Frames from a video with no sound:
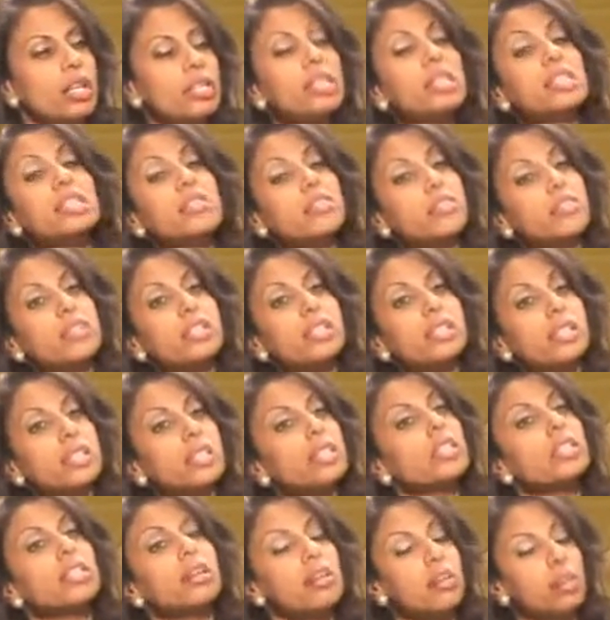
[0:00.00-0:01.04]
the difference
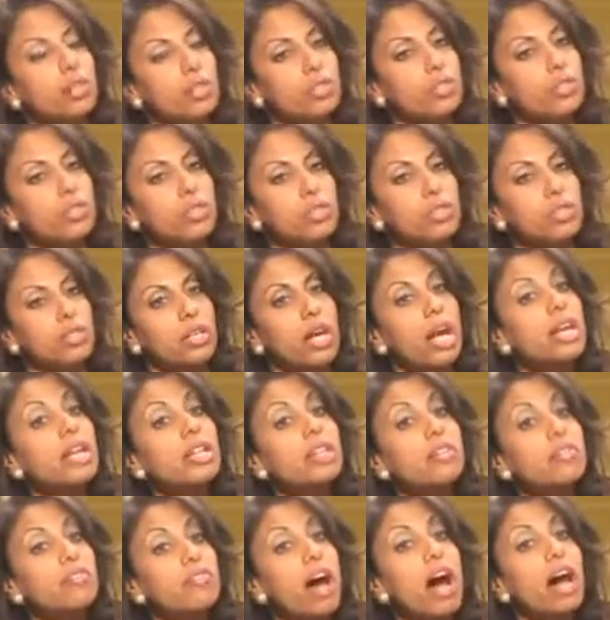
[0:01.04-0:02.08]
in the culture and in
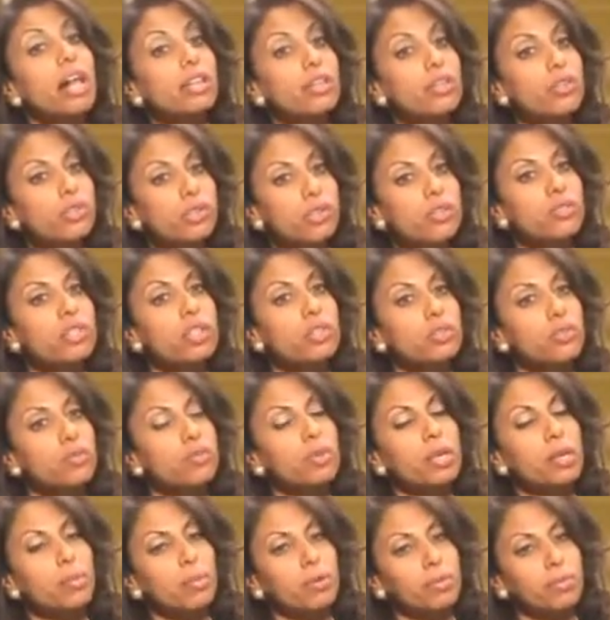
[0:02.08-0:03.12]
the values of the two
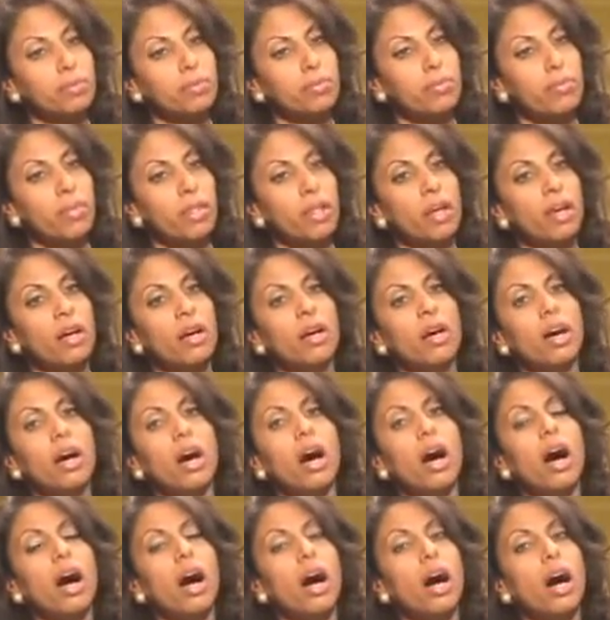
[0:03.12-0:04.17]
people.
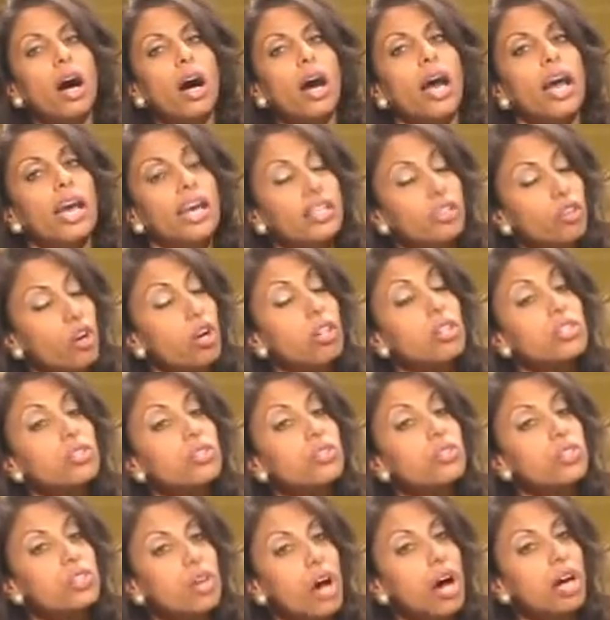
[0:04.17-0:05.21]
It
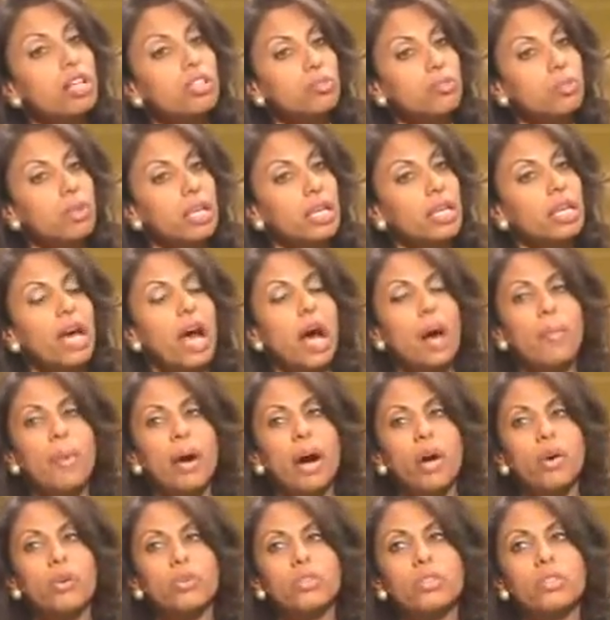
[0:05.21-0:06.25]
also taught me
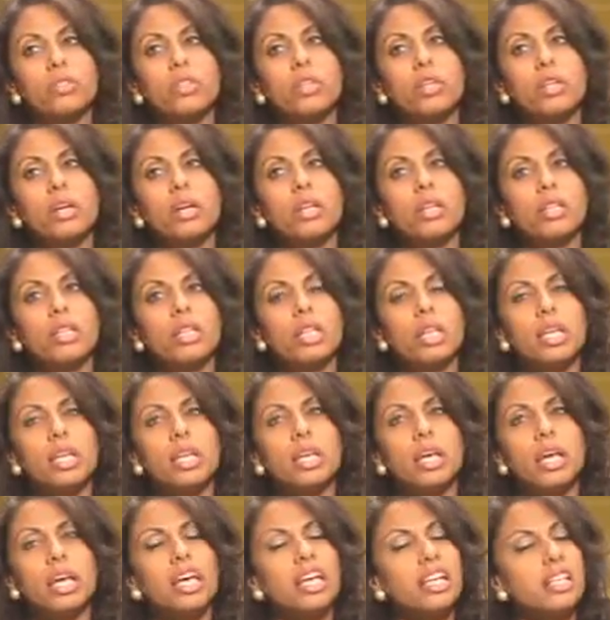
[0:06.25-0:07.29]
about
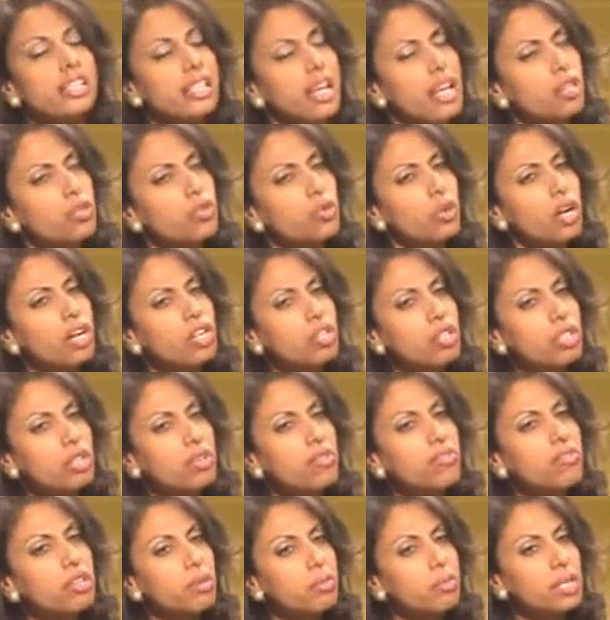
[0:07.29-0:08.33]
the exaggeration
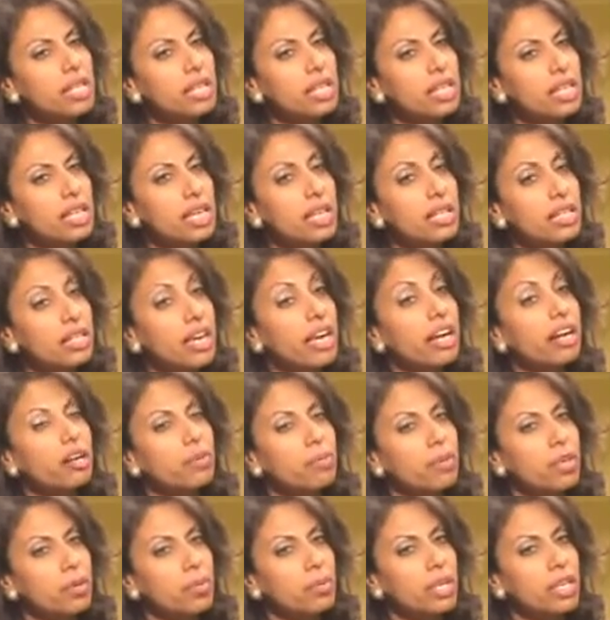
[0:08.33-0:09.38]
of the media, the
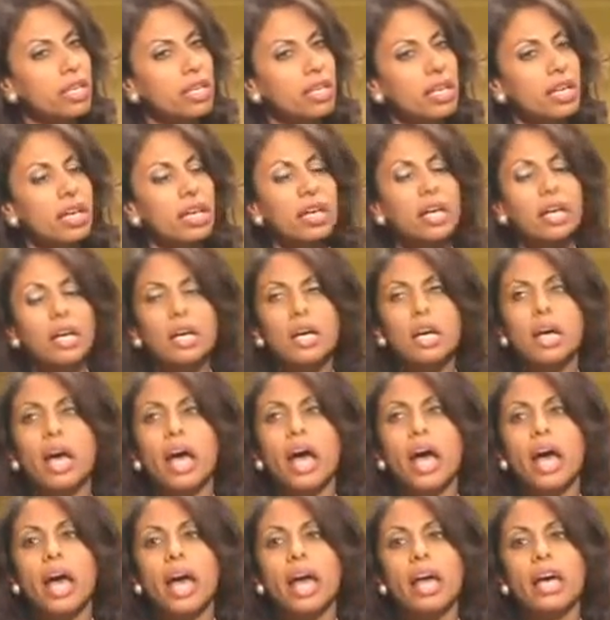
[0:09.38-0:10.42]
Arabic media,
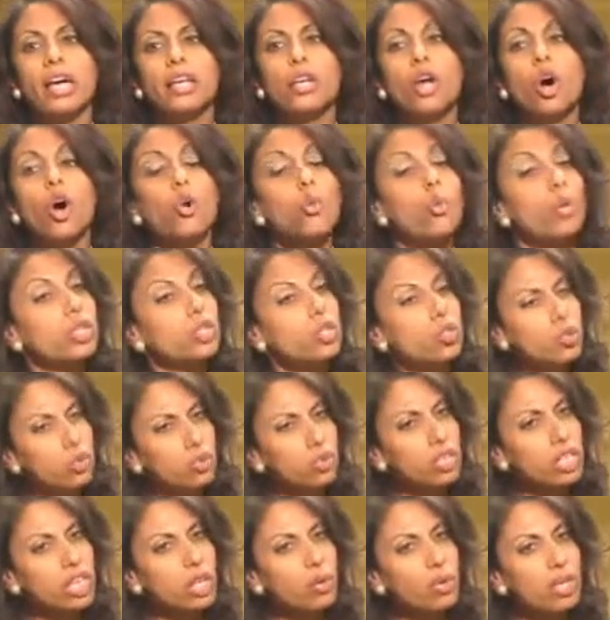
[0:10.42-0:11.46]
and what
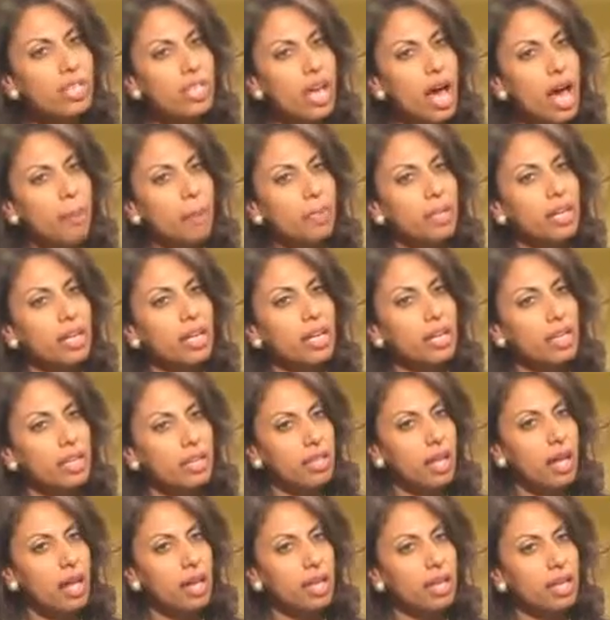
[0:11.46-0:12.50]
truly was happening in
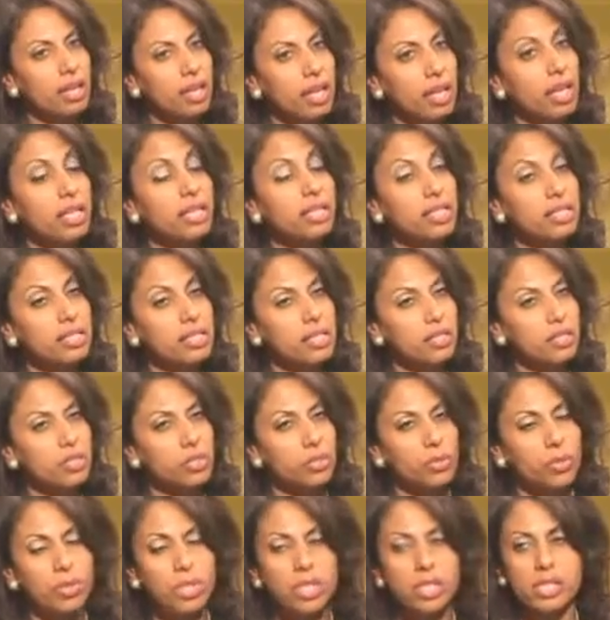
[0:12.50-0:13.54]
the
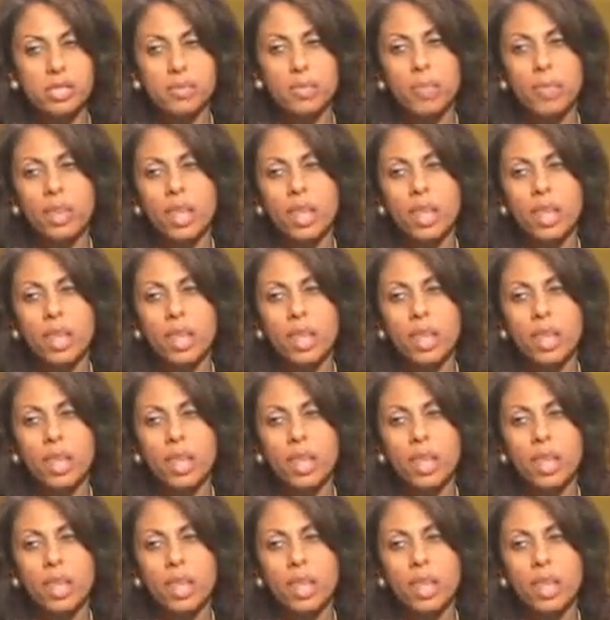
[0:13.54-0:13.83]
territories.